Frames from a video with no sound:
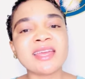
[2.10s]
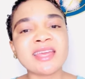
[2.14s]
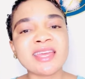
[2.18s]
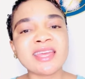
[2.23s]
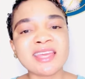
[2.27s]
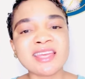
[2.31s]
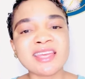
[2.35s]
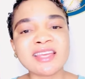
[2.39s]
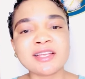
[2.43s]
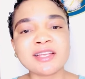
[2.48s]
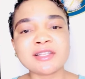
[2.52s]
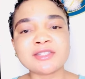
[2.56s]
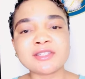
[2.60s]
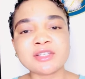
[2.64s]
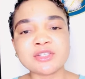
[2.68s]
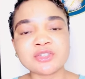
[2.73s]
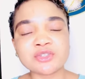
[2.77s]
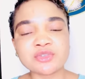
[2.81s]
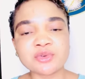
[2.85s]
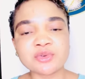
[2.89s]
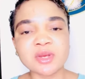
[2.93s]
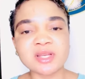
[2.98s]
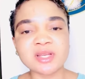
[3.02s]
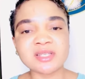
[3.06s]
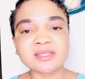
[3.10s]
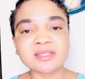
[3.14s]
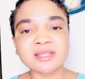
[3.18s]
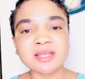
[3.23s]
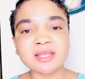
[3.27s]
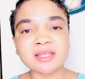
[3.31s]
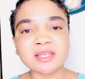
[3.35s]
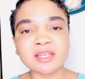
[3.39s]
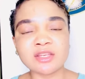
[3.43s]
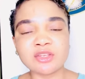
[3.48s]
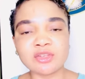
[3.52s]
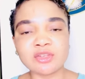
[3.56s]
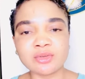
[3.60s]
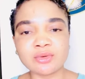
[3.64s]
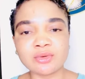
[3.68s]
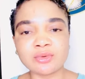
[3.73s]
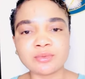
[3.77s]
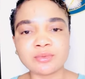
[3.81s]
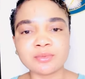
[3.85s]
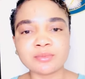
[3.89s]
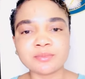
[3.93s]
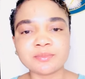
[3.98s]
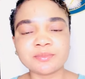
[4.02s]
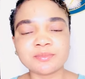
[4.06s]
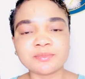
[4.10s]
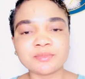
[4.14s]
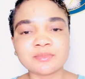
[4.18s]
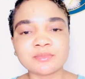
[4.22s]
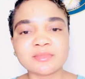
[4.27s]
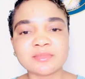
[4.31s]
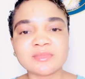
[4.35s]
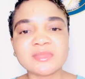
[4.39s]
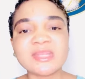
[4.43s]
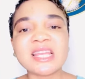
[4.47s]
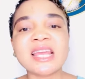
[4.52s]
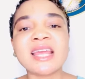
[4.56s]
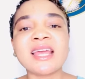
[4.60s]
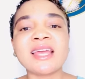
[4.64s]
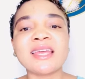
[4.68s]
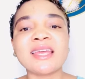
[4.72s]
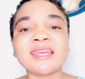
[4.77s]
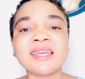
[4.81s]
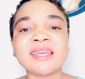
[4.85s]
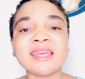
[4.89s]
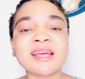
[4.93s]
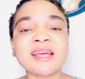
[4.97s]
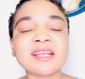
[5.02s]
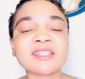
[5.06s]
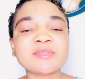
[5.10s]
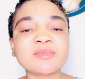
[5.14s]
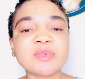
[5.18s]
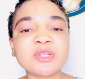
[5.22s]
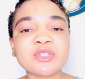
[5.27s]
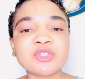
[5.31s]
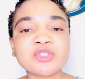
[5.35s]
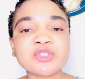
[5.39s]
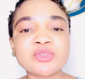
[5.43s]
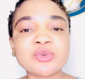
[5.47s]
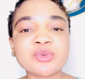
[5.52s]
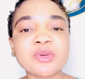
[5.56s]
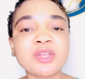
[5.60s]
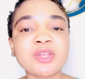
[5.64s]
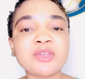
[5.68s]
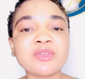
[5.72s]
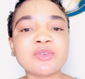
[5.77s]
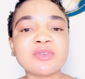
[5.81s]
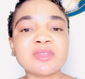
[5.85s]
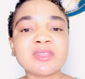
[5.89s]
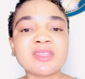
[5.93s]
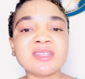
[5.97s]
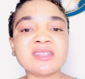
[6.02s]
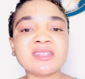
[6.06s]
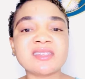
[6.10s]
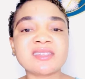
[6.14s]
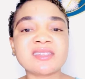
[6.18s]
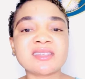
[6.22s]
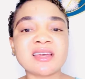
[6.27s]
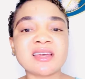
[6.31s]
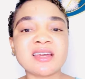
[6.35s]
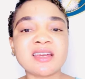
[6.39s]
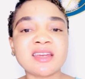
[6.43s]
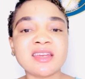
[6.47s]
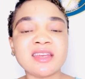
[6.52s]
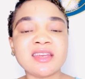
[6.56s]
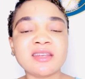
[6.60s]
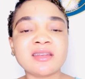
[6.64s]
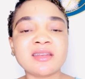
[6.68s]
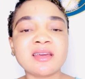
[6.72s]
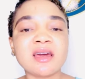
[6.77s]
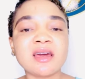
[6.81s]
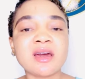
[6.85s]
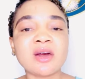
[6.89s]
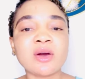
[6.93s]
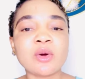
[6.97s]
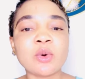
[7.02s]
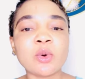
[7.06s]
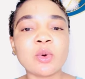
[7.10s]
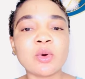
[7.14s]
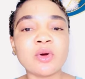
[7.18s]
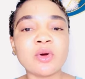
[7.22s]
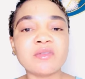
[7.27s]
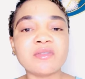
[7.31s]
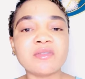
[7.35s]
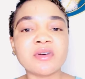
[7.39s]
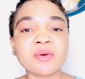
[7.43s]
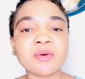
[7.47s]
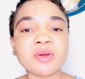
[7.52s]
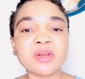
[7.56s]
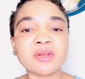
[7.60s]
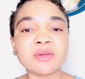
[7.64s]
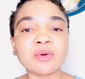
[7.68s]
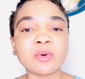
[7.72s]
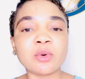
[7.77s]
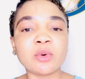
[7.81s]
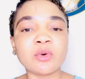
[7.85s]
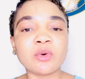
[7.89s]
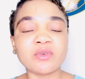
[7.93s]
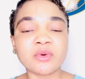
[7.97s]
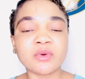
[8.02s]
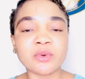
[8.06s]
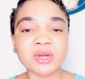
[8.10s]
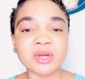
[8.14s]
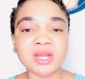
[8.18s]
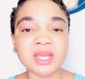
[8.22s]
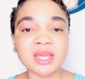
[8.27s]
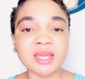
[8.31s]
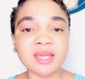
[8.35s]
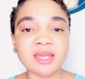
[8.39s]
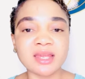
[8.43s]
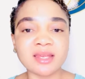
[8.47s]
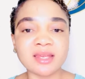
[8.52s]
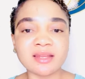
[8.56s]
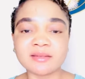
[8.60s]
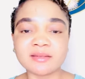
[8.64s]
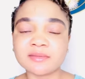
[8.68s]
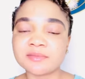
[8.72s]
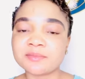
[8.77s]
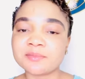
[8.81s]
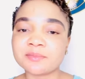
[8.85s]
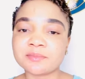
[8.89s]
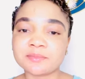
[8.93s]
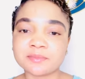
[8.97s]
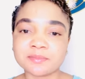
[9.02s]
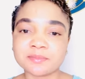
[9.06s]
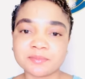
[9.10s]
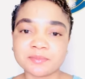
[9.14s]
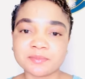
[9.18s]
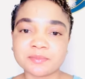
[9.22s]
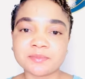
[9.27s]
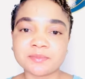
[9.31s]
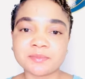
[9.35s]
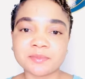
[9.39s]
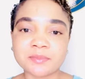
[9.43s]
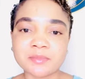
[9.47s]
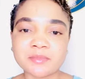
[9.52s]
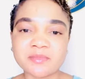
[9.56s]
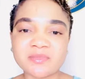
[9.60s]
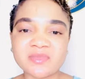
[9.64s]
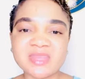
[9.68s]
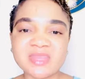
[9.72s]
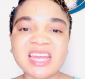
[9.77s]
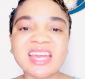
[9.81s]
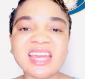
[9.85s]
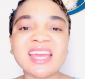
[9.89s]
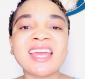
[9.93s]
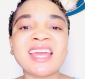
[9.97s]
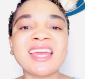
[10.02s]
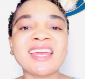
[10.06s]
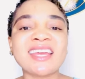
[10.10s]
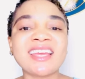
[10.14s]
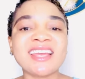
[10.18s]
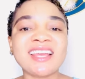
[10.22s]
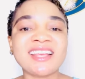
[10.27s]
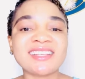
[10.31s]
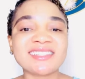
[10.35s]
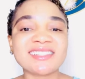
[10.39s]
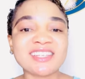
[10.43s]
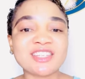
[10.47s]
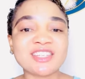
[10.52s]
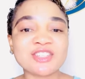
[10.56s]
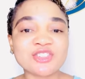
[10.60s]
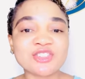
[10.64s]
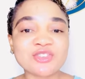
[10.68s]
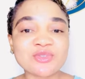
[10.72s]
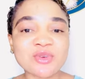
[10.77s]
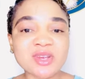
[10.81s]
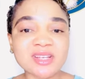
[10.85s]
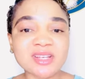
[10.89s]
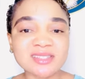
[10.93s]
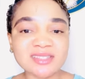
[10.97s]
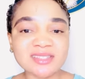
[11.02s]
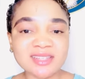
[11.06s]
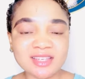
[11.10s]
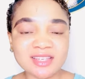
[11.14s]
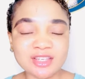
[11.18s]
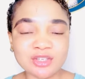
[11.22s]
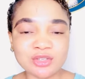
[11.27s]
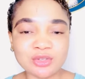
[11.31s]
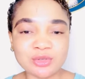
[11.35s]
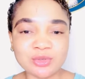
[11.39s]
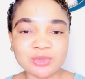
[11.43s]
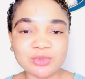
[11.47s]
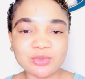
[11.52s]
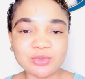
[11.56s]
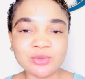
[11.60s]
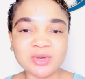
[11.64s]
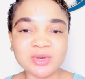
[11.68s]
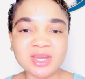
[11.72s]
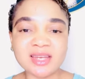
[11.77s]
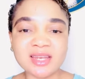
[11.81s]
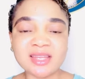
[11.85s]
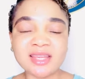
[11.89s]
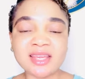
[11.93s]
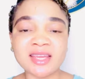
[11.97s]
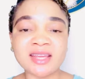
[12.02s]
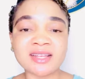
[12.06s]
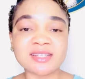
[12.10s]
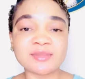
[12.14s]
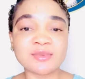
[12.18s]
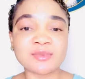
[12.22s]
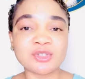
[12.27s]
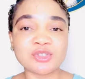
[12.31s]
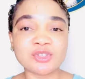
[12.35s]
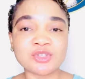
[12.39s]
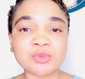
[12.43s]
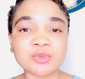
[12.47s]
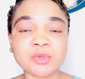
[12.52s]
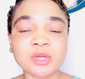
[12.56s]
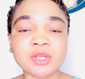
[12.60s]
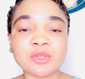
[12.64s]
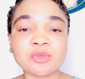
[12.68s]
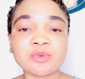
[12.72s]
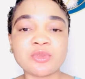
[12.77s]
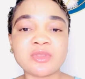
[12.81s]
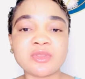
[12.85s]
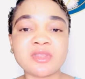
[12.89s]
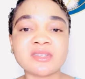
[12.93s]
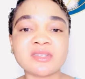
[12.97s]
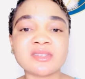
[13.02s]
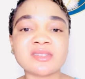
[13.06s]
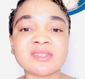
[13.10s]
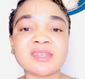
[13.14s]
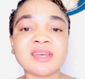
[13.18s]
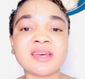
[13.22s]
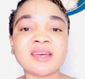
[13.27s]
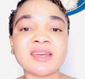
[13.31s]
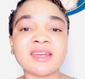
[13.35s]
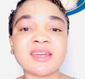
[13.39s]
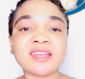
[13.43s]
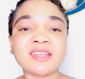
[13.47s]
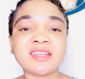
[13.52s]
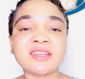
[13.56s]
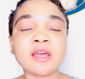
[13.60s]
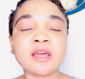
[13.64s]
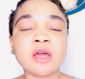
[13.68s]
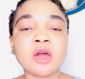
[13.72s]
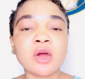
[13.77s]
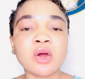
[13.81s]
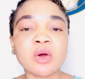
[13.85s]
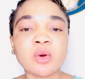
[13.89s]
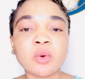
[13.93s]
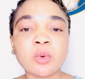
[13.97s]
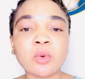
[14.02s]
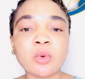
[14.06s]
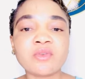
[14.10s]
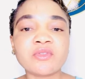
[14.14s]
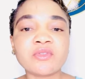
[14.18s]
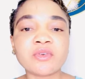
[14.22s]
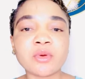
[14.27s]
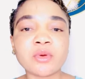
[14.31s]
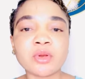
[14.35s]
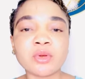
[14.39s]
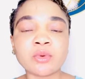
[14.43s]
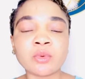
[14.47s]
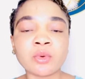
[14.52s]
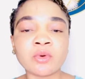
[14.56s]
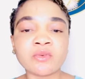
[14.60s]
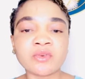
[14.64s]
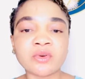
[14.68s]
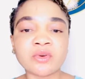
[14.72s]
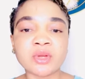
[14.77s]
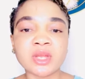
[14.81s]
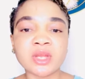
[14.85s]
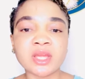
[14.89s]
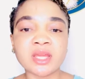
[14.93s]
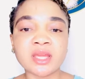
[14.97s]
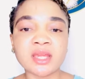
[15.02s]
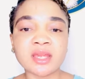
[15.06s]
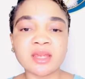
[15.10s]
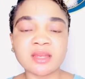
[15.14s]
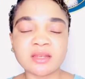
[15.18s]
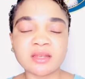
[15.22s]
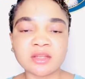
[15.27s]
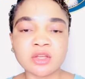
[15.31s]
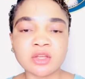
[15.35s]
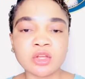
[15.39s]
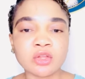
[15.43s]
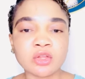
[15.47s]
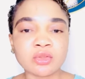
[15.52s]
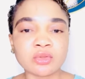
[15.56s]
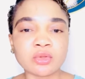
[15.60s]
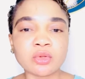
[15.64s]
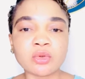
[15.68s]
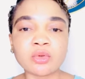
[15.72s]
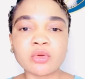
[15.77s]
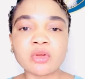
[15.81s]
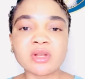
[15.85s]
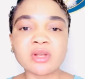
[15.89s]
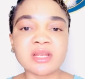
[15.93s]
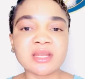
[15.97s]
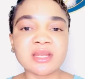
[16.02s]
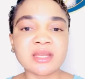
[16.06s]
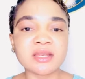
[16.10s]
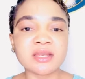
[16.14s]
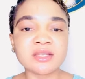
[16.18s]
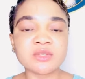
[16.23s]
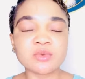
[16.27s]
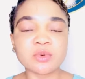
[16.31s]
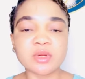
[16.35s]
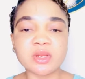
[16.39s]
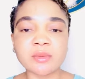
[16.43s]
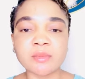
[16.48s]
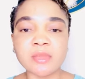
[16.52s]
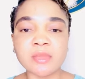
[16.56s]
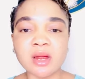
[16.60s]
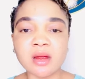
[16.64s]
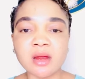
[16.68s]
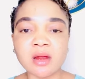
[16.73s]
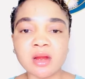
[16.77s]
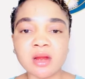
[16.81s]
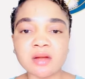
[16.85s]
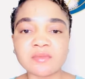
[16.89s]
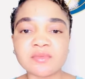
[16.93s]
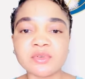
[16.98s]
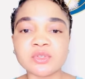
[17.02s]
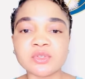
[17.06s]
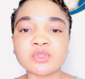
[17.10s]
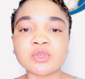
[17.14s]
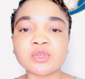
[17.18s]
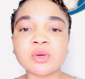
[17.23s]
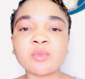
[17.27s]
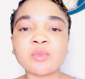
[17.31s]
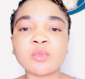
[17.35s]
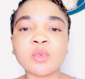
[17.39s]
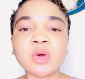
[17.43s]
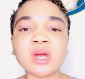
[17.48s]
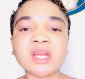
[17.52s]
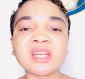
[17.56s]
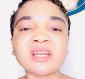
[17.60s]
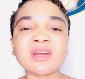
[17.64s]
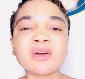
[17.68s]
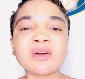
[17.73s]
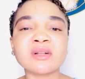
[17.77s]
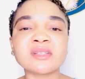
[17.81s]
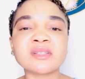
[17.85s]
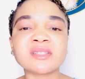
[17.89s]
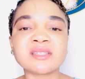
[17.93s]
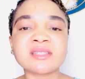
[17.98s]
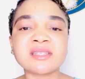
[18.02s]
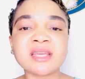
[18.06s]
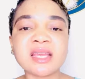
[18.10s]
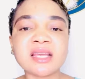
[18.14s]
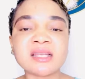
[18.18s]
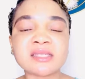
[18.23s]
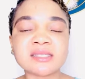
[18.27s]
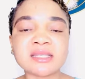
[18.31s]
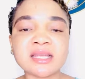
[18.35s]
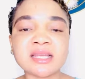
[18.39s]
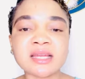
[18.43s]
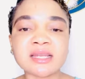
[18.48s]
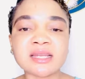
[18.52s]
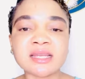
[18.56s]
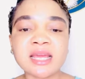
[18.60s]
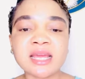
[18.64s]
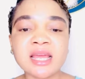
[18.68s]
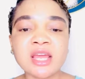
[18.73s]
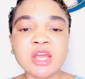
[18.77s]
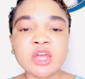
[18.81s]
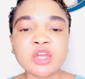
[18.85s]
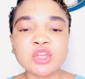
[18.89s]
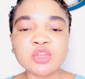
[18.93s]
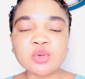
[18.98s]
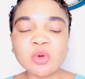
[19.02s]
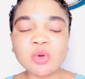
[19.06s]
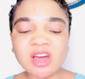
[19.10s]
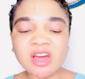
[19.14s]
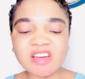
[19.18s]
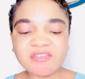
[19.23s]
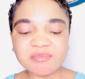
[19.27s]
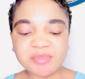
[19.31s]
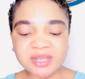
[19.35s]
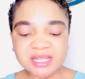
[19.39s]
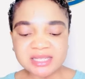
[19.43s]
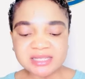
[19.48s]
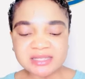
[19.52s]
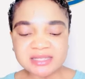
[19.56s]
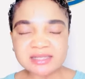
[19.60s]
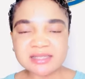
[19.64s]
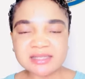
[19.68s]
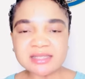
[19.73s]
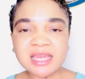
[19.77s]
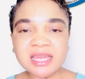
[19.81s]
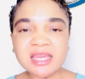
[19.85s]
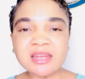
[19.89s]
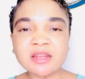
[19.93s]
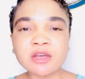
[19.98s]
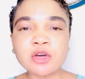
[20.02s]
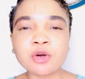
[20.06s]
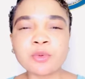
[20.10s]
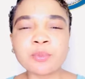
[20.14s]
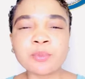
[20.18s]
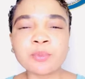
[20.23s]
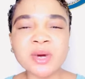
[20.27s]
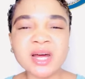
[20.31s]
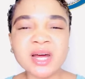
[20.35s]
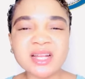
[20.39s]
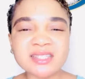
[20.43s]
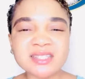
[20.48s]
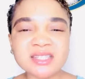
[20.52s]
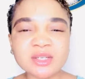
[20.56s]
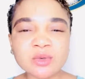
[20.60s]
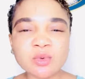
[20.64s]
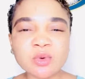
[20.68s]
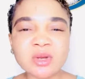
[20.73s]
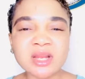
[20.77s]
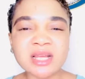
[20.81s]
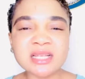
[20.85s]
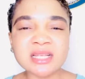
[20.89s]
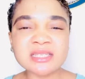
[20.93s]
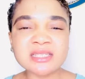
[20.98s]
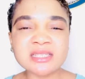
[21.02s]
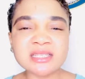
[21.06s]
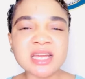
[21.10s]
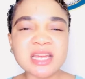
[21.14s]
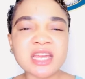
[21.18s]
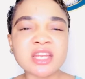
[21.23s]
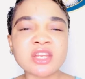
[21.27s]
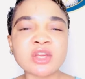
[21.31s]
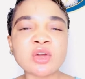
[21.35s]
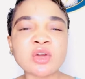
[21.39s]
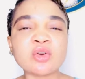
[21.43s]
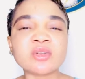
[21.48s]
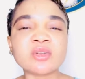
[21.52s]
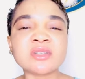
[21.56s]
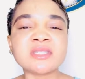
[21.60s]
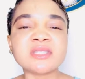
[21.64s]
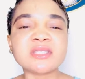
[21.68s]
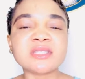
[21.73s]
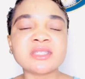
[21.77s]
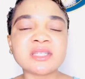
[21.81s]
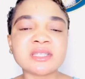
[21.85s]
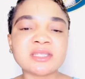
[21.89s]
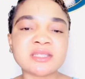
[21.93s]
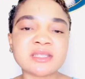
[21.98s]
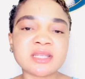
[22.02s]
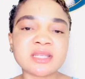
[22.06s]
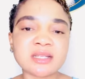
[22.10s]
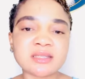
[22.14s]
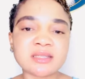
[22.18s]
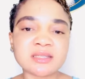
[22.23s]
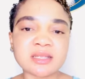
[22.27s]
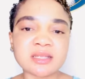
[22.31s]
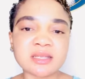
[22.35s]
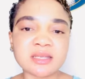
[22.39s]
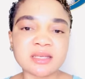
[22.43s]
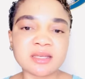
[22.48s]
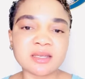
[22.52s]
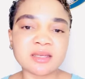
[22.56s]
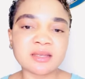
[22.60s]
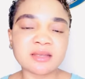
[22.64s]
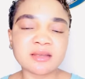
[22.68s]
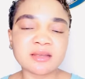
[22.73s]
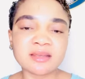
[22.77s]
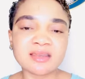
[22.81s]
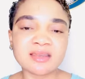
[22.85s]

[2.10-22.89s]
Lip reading: He is interested in you. He has been showing you the sign over and over again. He is interested in you, and he has been showing you the sign over and over again. The Lord laid this word in my heart for someone. God says that you have been seeing a particular sign consistently.